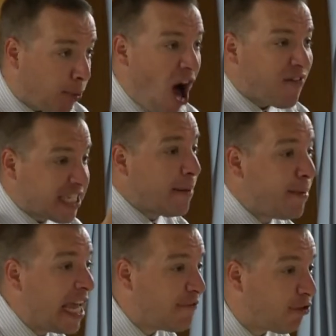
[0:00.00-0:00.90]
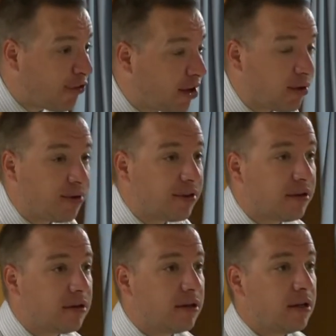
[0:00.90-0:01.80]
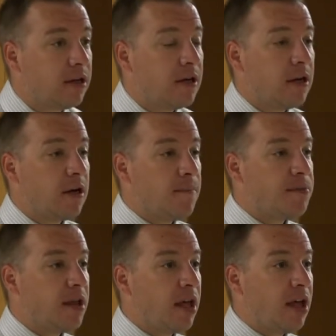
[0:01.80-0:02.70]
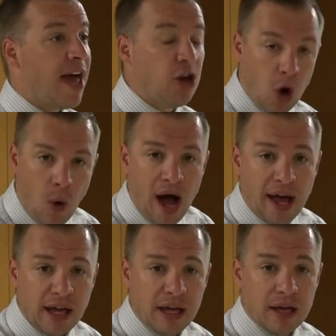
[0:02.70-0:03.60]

prophecy being fulfilled. And you know why?